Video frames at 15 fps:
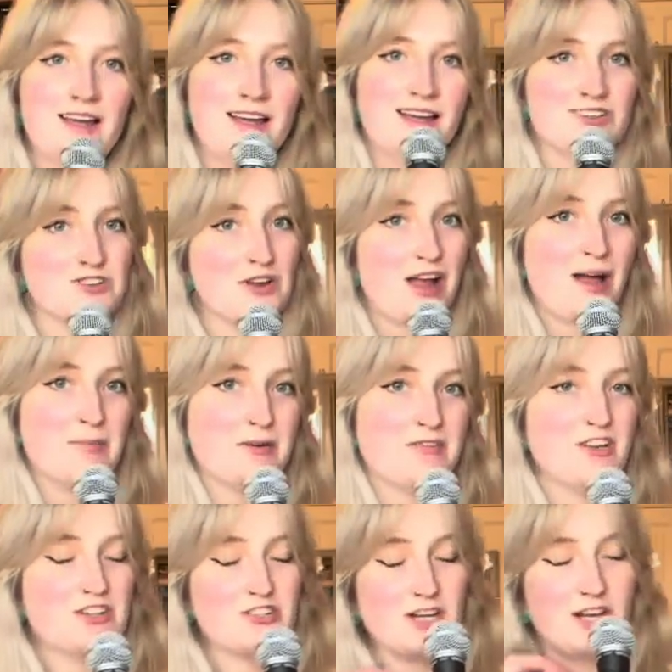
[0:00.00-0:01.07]
It's going to happen
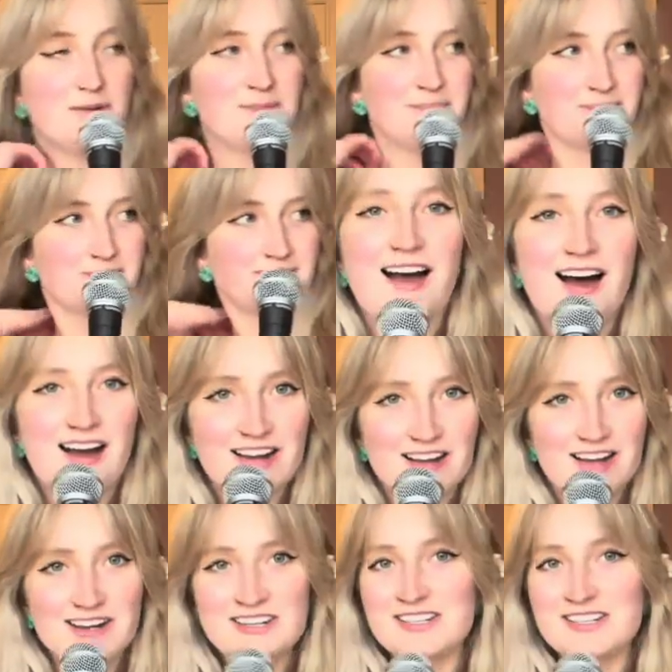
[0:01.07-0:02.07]
eventually. I kind of